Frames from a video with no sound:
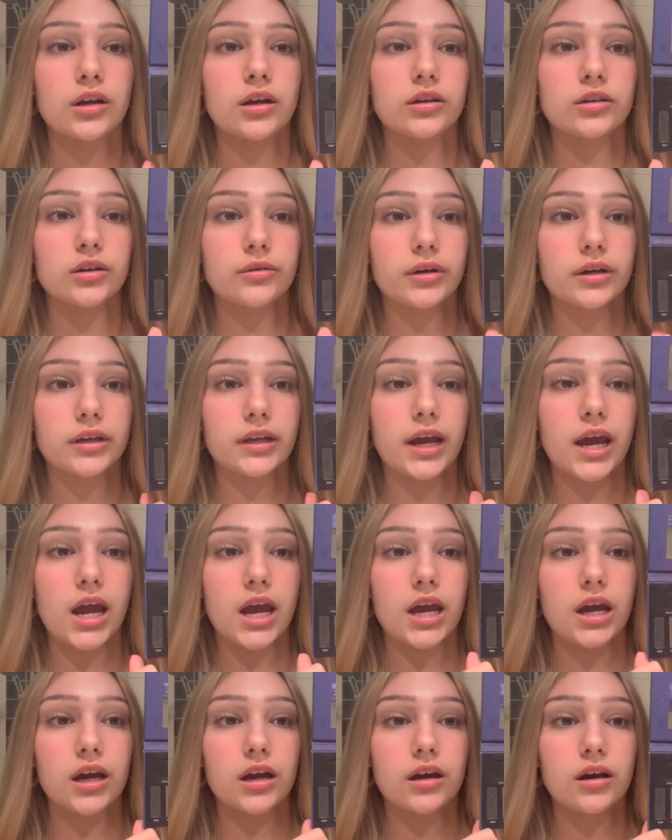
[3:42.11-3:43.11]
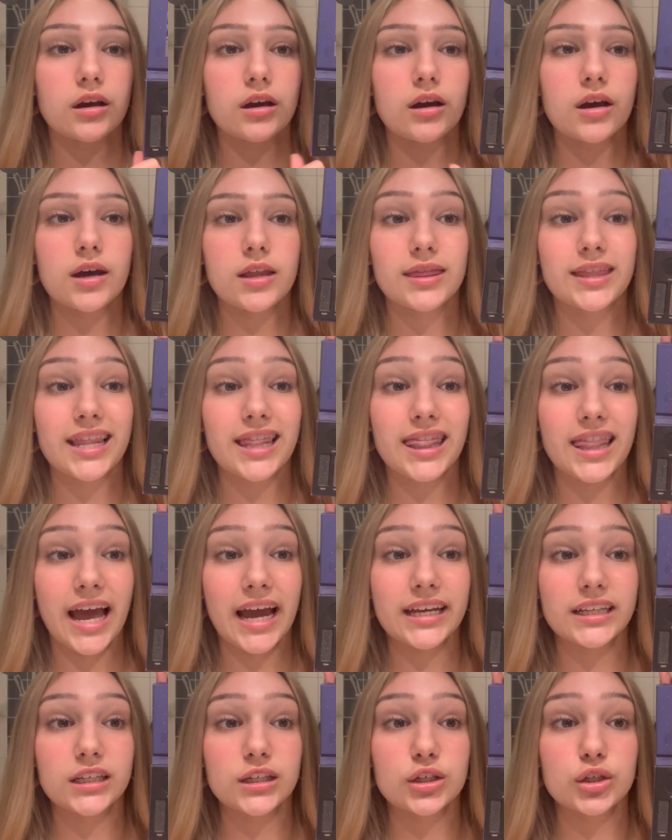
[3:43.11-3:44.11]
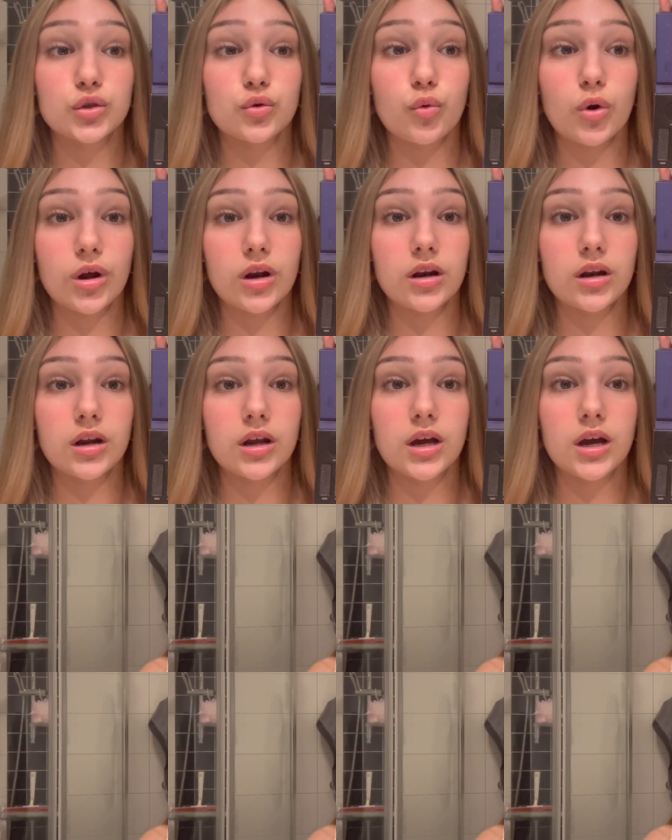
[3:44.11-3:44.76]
So I'm gonna take the lightest one.